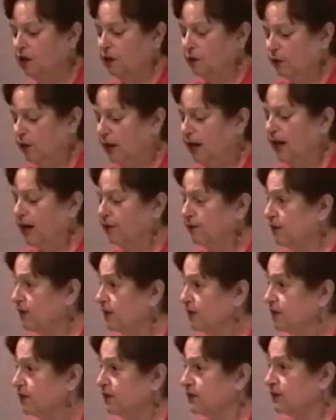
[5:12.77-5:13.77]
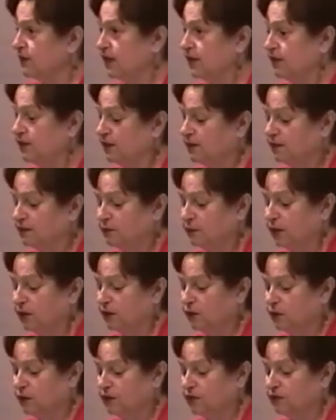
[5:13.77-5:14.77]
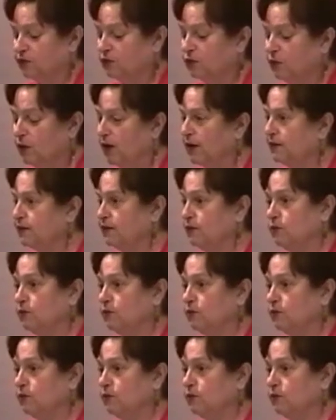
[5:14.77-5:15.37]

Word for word: we have kicked this idea around once or twice